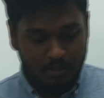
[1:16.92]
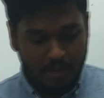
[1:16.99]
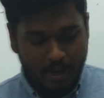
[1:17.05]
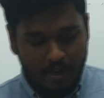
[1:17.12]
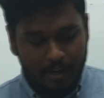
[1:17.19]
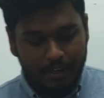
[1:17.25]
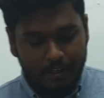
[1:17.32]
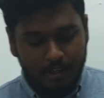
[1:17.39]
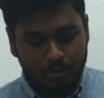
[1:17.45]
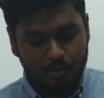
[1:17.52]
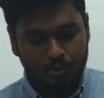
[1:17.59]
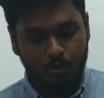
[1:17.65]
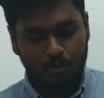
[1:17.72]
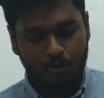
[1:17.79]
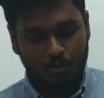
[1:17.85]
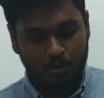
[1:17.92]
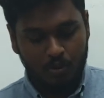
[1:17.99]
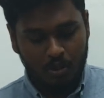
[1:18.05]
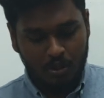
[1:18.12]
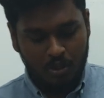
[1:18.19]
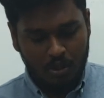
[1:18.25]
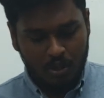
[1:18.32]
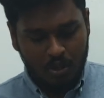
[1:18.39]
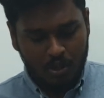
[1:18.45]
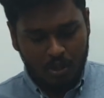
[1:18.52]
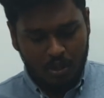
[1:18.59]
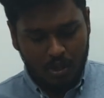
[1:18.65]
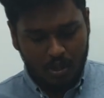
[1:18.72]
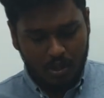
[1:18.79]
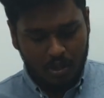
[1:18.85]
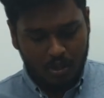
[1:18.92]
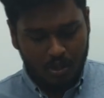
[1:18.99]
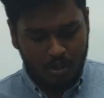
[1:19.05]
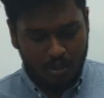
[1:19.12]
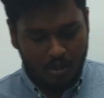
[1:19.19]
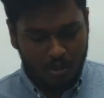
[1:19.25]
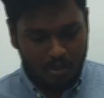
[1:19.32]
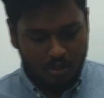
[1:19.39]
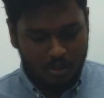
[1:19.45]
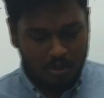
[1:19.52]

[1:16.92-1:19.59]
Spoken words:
They related uh,